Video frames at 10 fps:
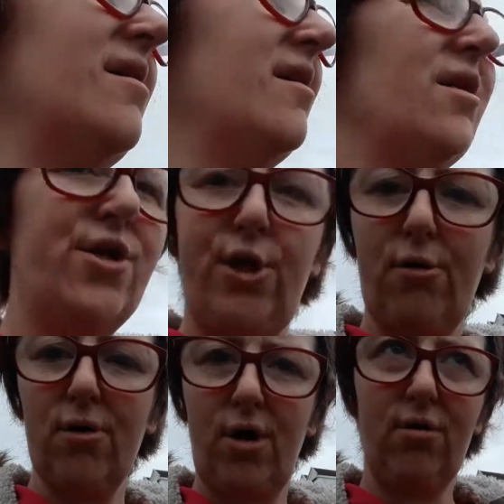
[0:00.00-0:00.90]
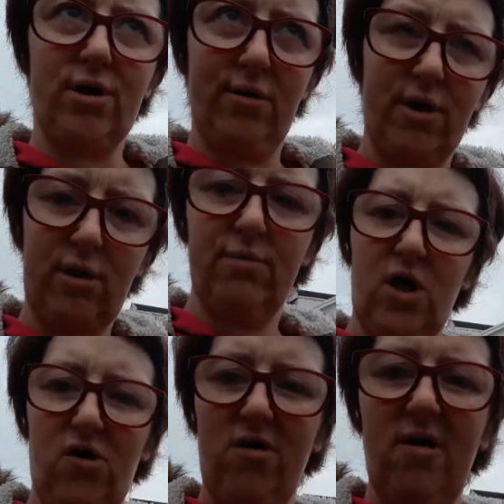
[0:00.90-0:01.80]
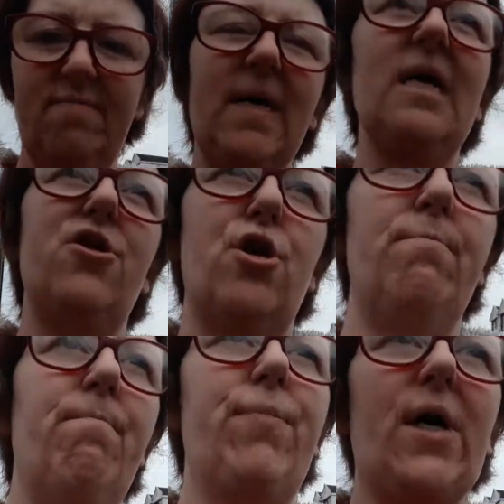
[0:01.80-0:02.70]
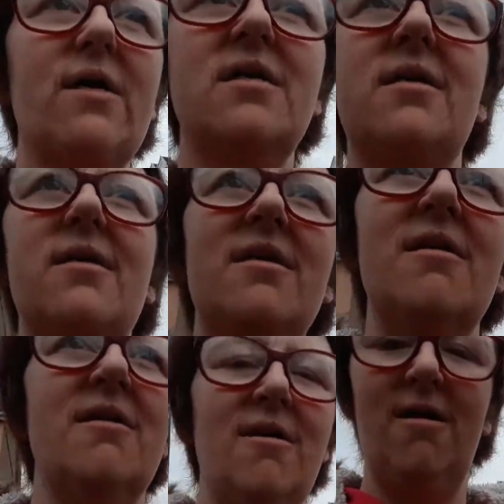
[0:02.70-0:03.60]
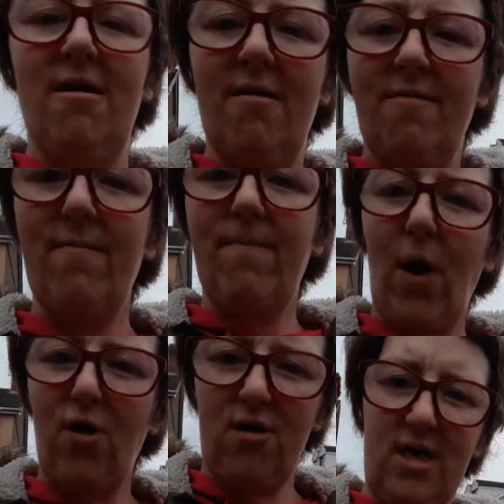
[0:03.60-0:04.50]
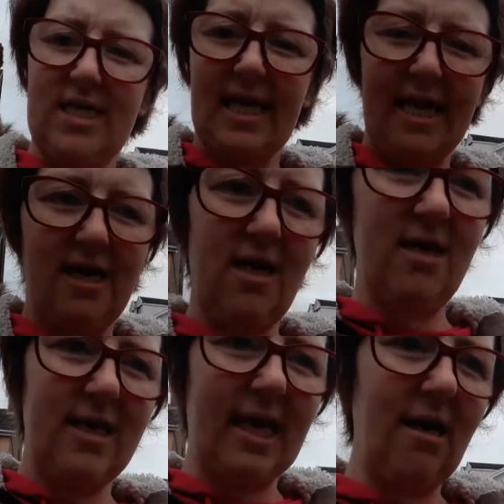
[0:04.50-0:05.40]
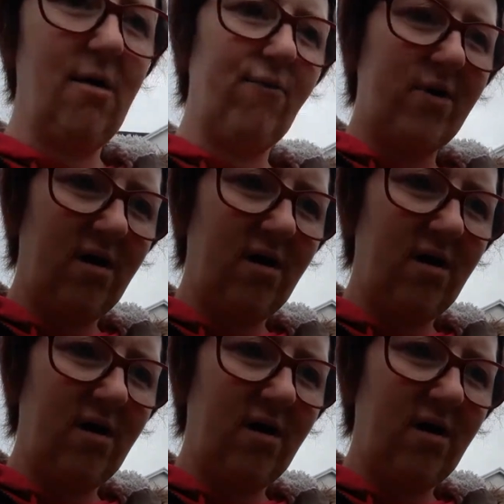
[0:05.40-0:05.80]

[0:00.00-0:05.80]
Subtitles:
School clothes for tomorrow, I mean jumpers. But honestly, they have got